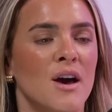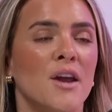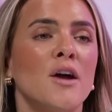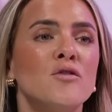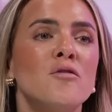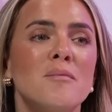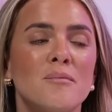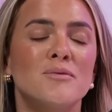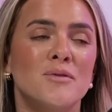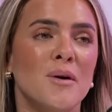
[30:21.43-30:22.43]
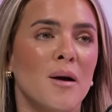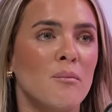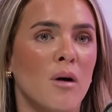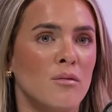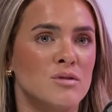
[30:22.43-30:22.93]
And I do. Rem-
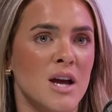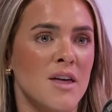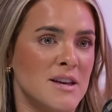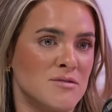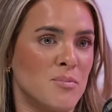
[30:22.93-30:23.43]
I'll, share this,